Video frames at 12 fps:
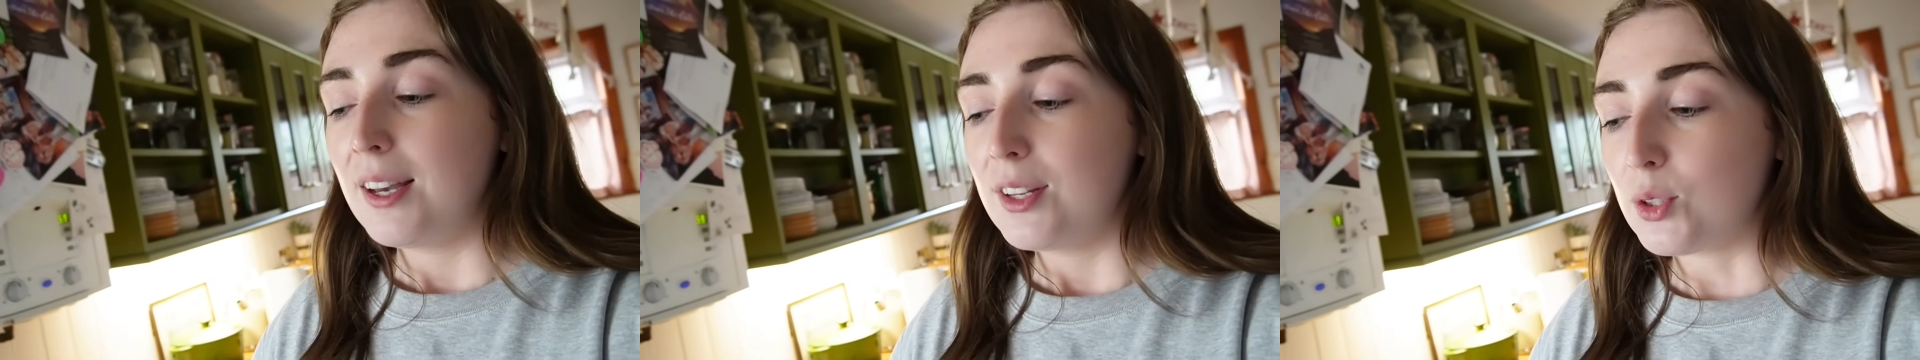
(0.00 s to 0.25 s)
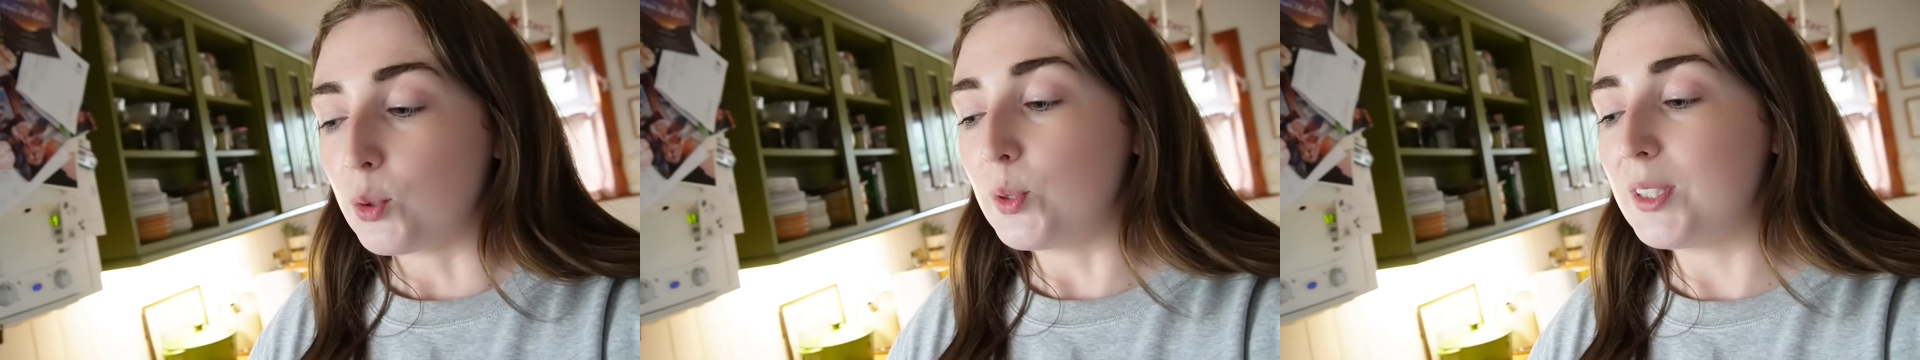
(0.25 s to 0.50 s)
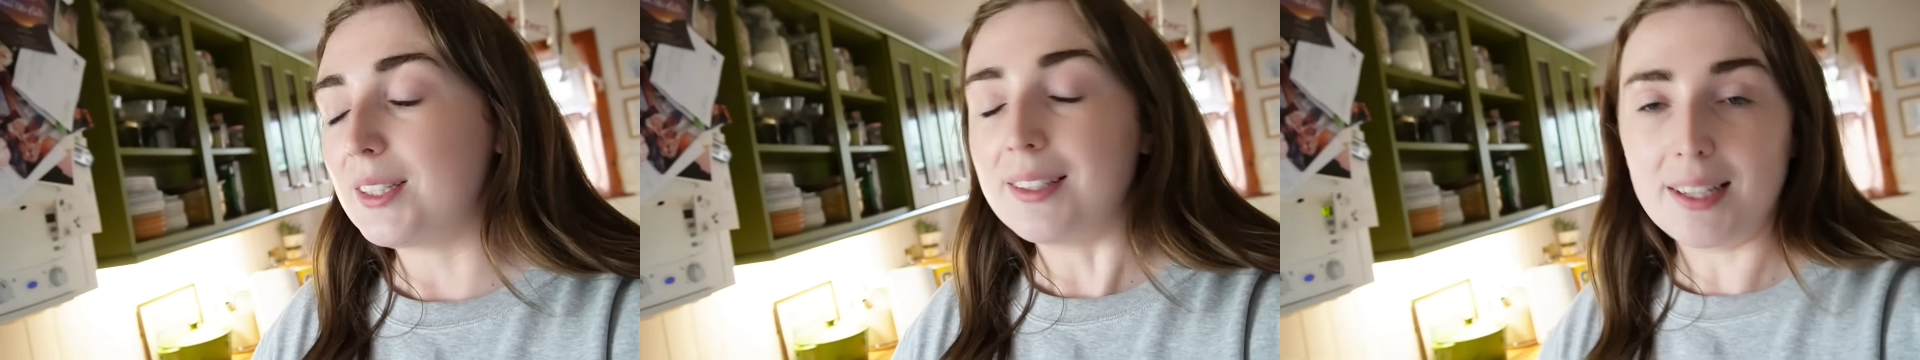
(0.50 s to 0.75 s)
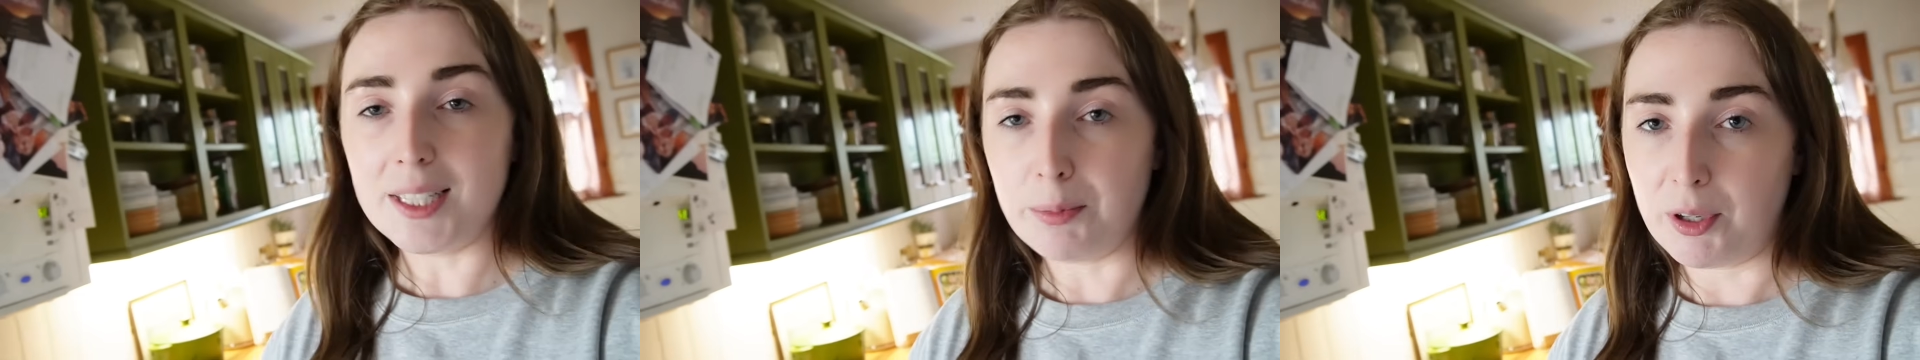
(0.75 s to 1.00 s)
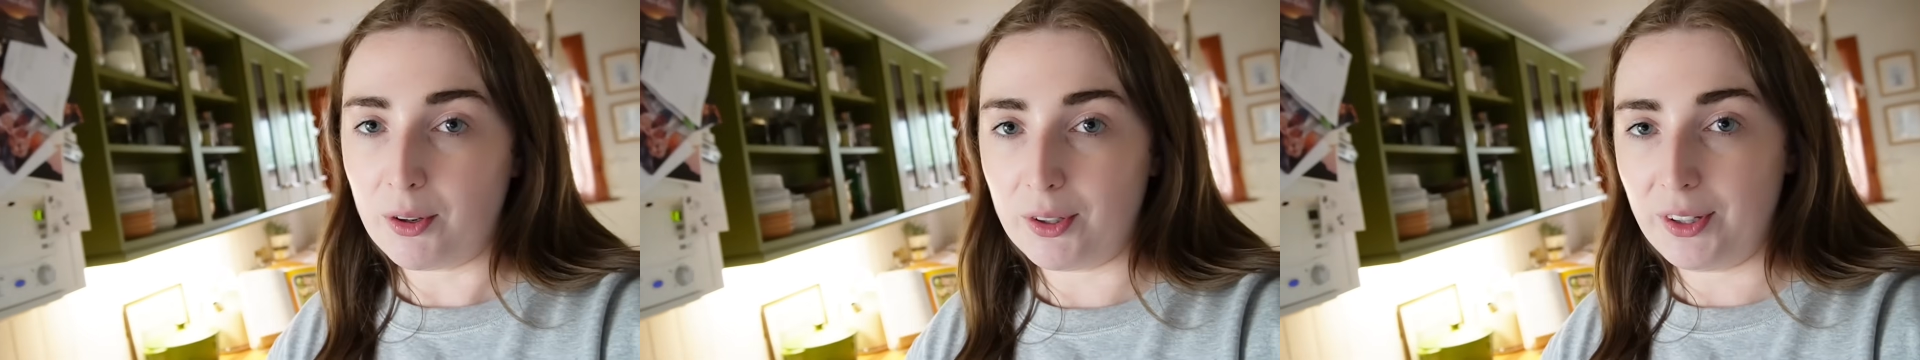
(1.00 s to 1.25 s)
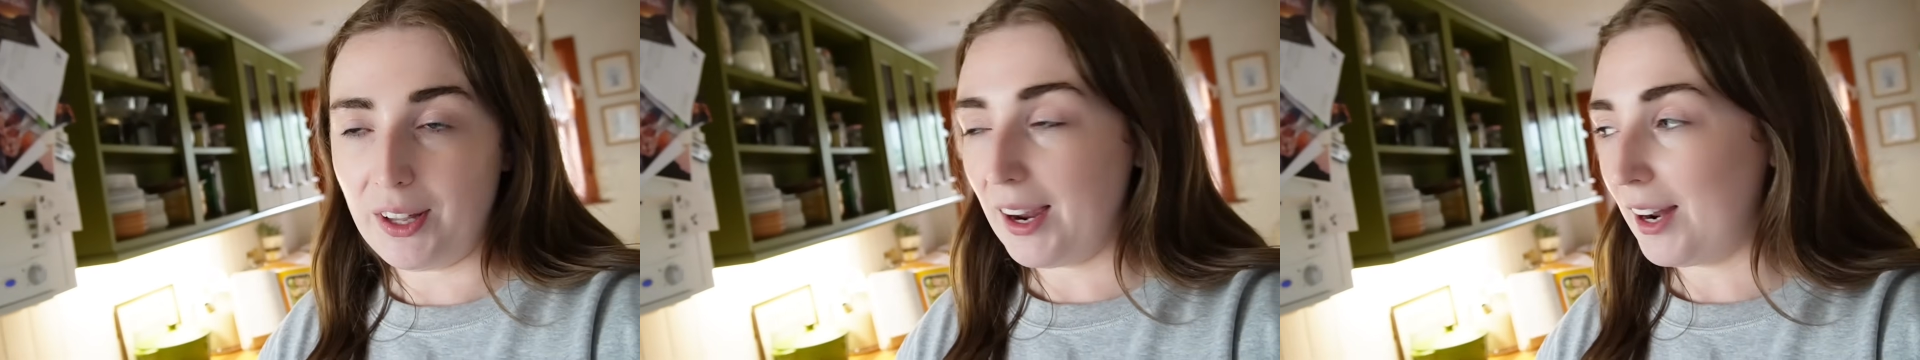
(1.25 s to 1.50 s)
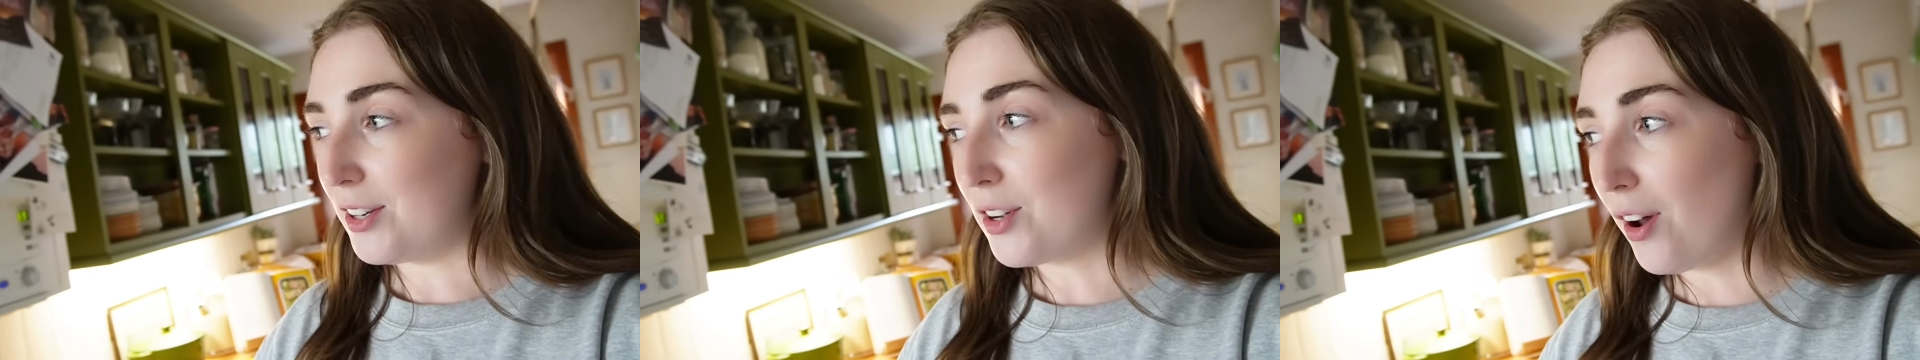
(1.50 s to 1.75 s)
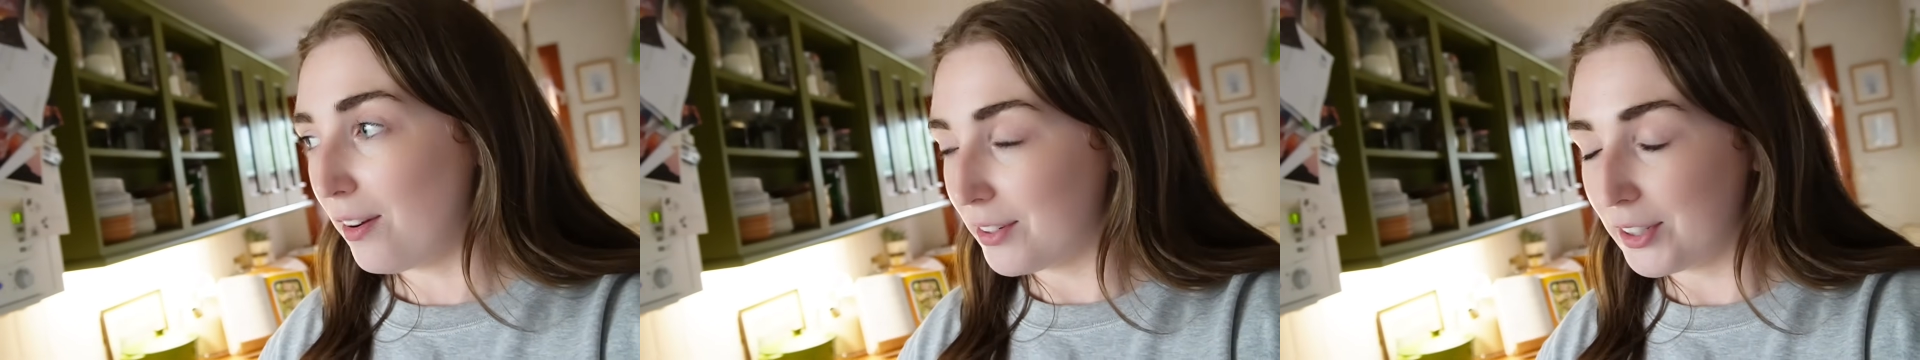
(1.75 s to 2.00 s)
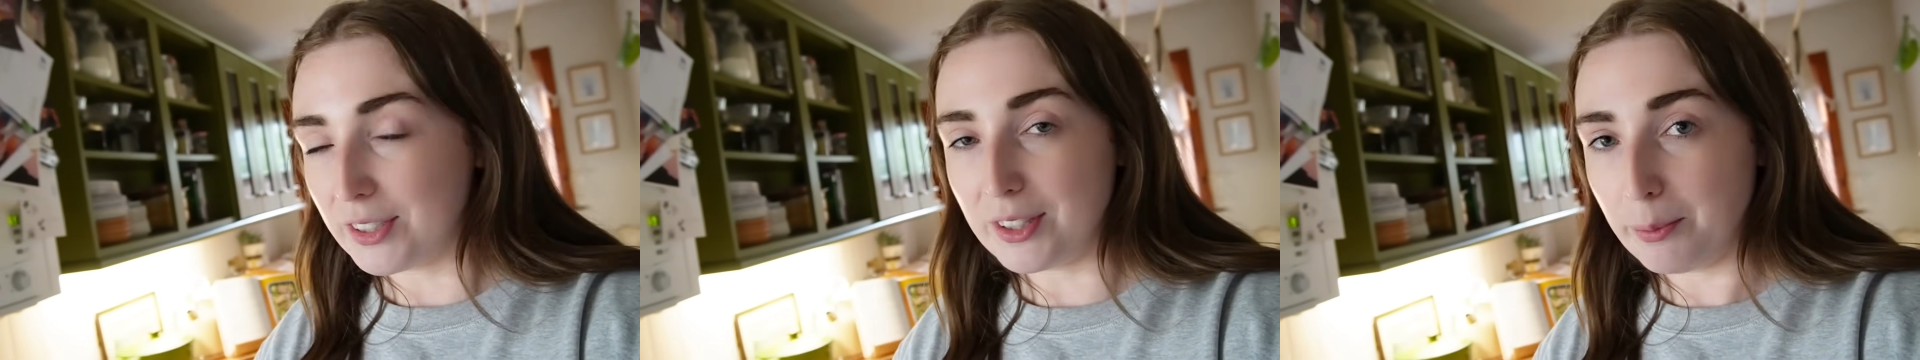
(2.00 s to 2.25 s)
so was the sesame oil that I had covered